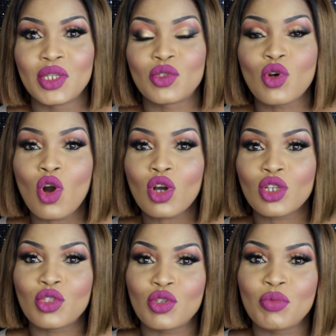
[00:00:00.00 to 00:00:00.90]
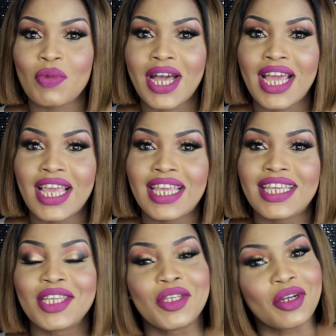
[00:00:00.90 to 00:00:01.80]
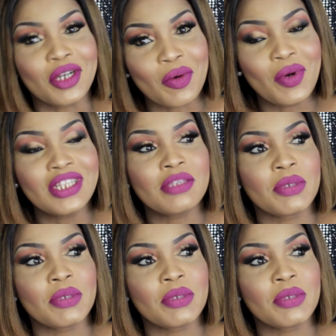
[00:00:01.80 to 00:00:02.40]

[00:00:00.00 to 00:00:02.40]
talk to my younger ones